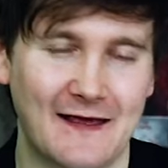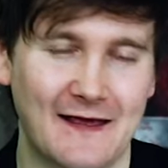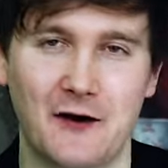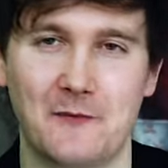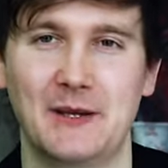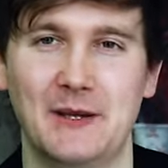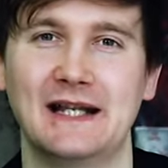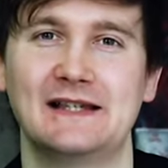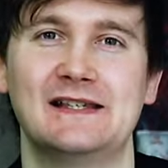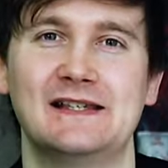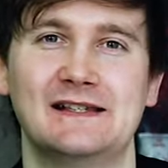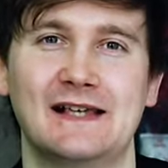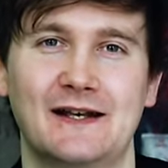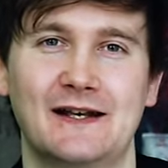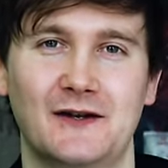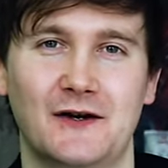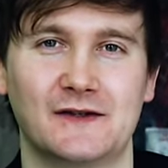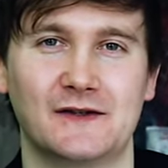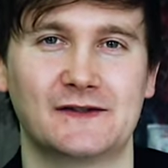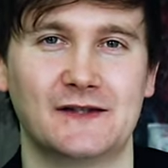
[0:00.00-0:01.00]
their abilities
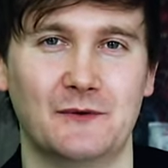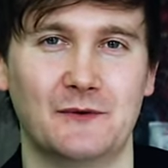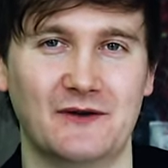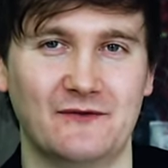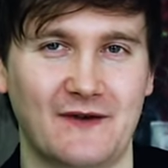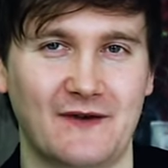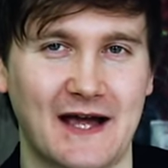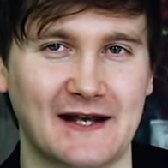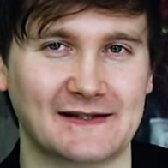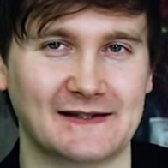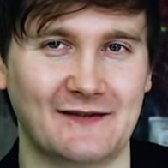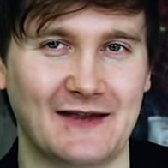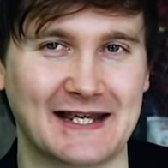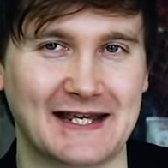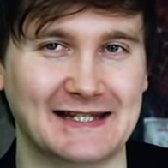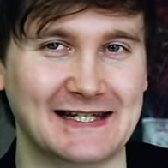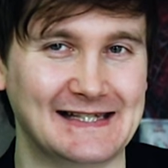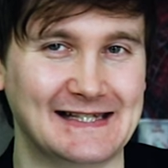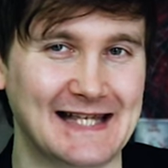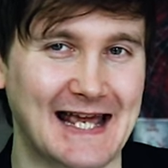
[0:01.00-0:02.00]
are not so advanced that
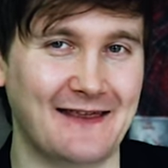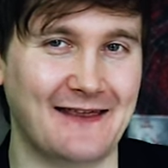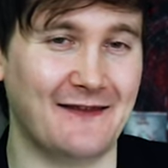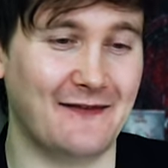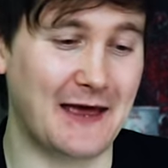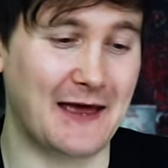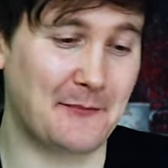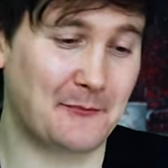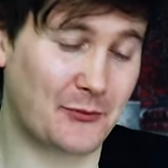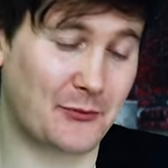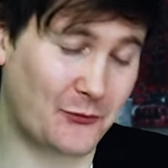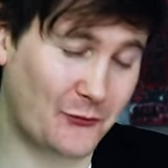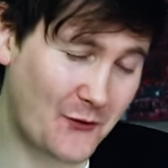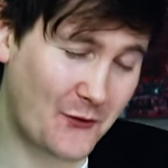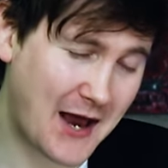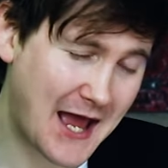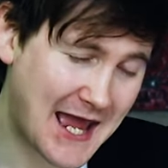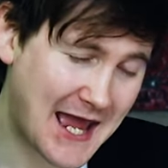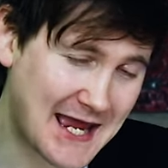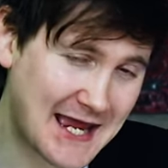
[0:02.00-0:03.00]
they can detect that their
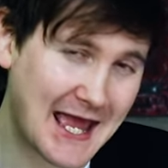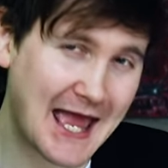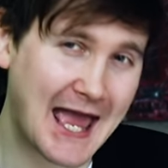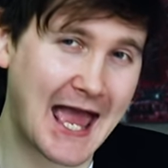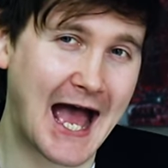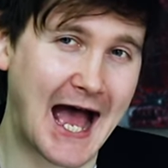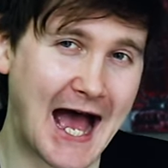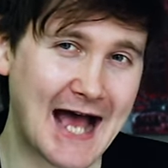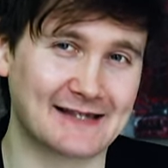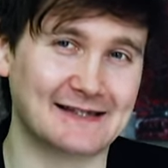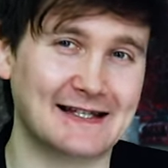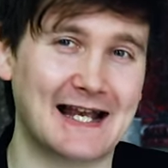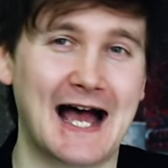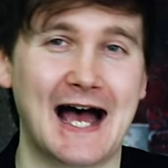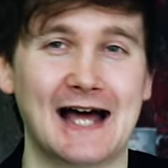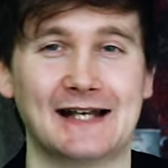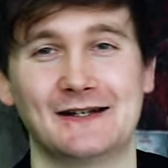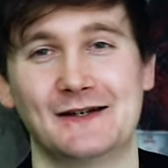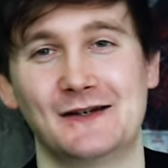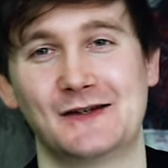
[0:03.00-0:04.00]
prey hasn't
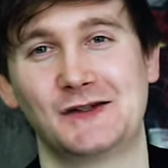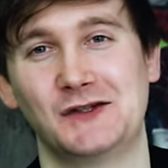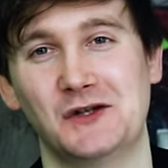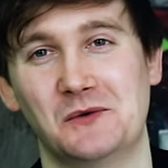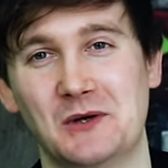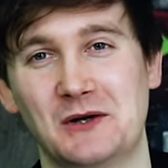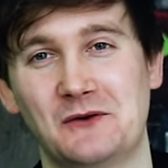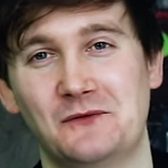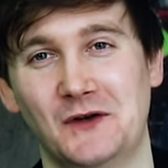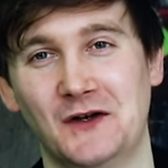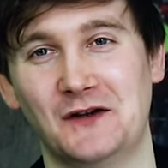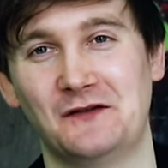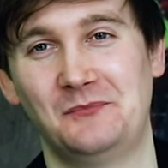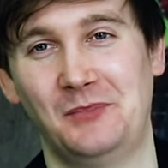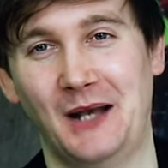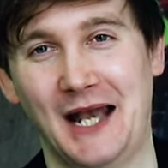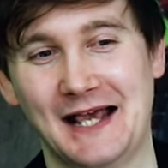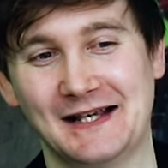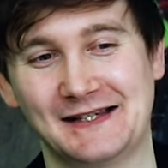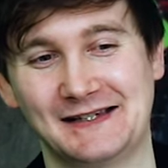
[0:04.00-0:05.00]
had a stomach full
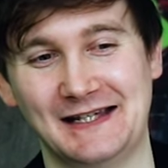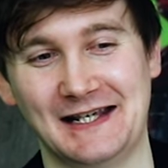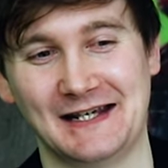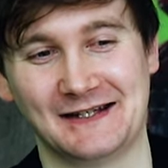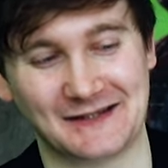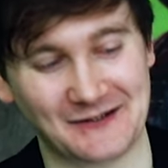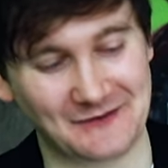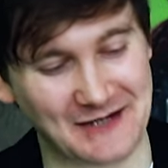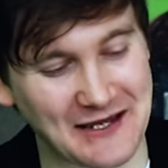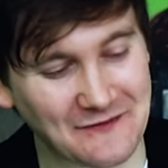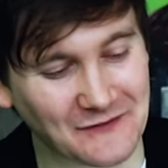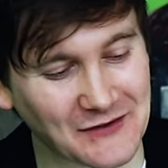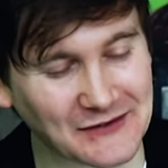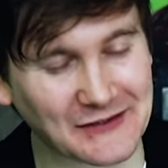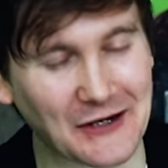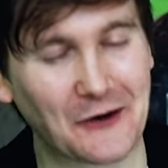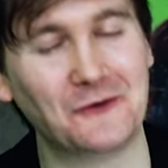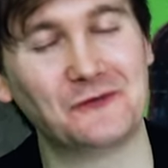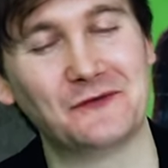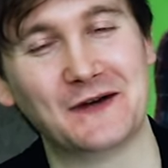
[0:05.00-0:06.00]
of plastic. So
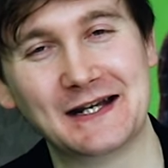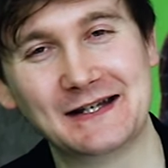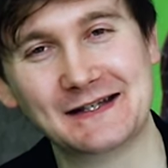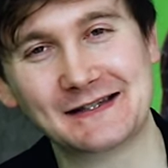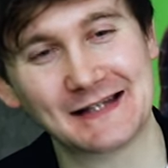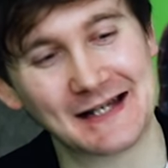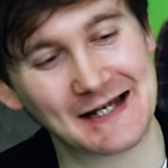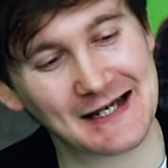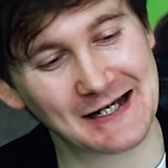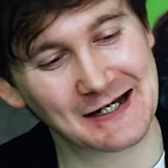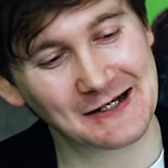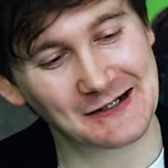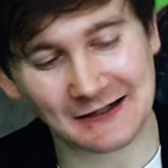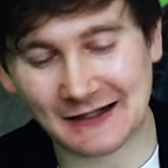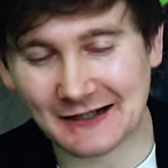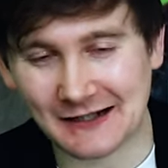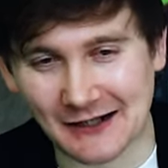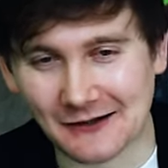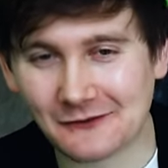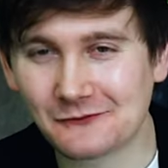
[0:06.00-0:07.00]
even dolphins,
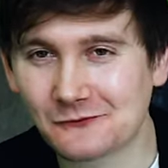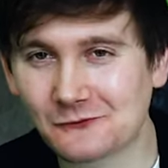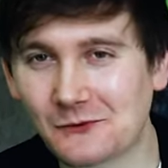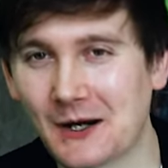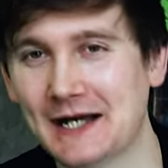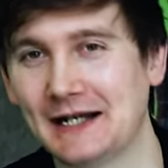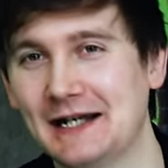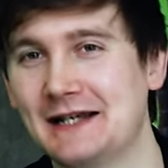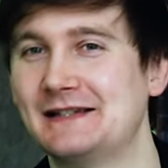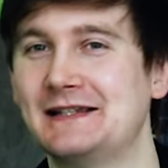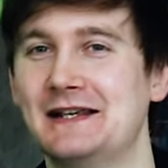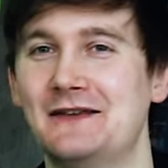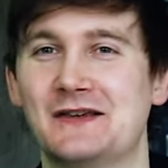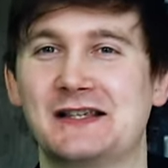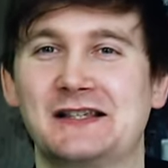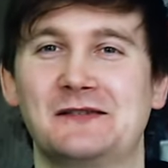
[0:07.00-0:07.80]
you know, widely considered the